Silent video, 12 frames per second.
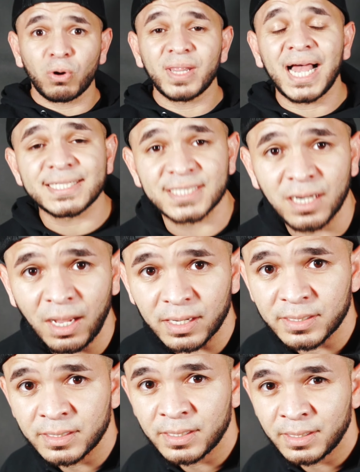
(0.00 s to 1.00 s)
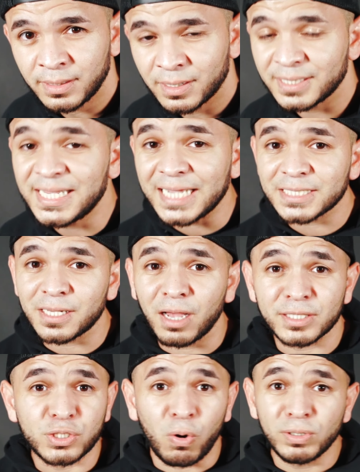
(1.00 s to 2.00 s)
or that slug? Because that
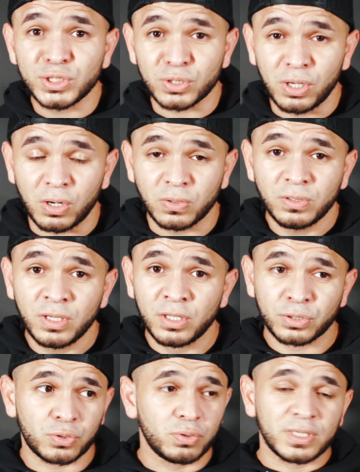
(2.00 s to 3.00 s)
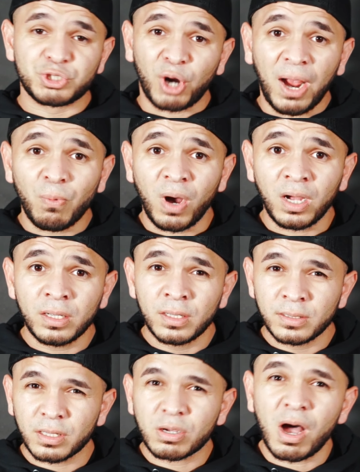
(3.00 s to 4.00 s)
slug is going to go through the drywall,
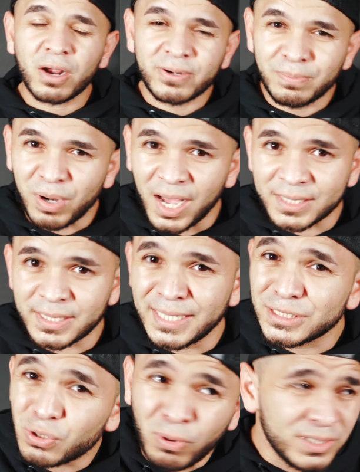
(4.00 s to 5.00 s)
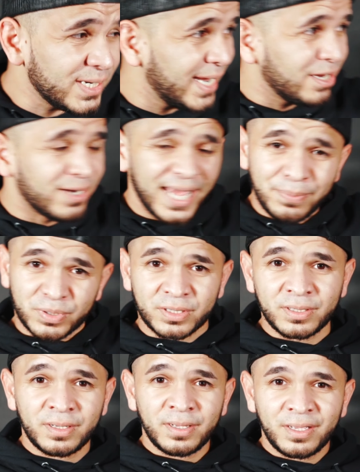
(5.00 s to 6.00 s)
the concrete blocks, and it's going to hit your neighbor.
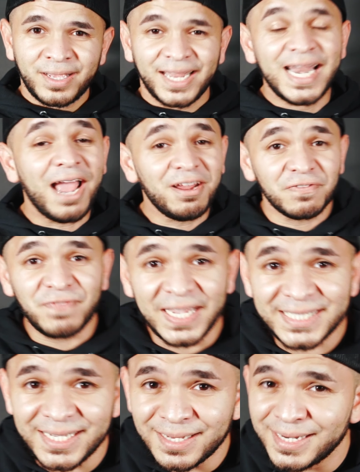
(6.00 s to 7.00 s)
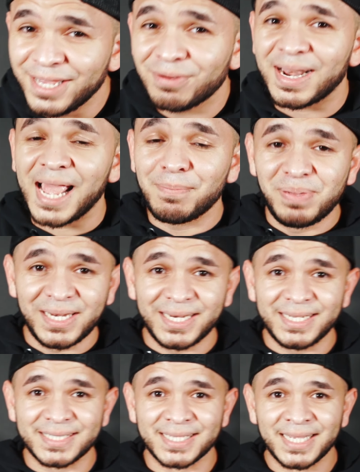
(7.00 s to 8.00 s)
And now you're facing legal
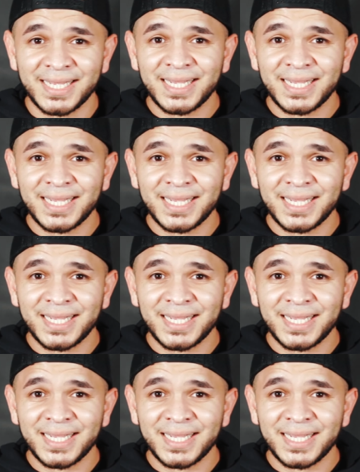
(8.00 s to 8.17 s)
liabilities.